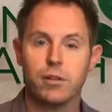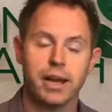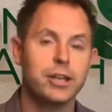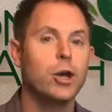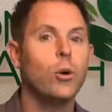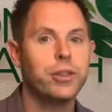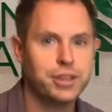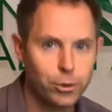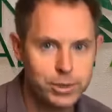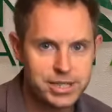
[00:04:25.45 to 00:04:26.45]
I know that
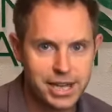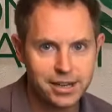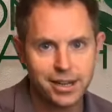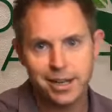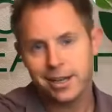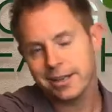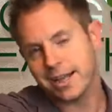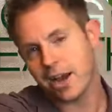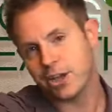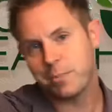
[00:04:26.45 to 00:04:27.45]
there was that
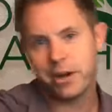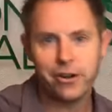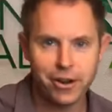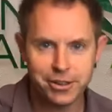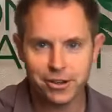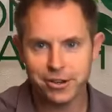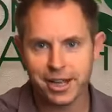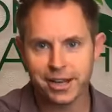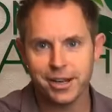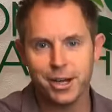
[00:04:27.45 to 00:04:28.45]
documentary out
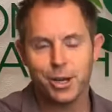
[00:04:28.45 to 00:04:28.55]
there